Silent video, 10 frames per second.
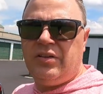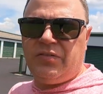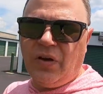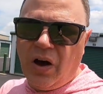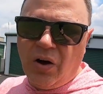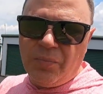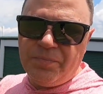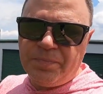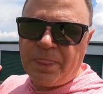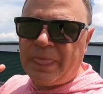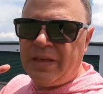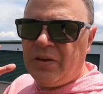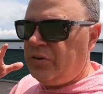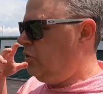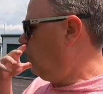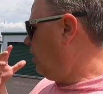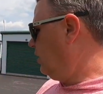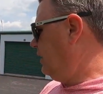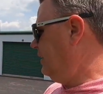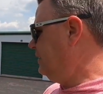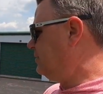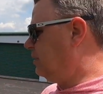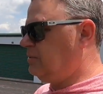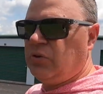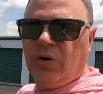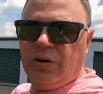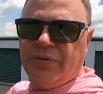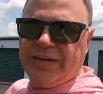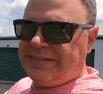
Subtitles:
So you are going to need some sort of an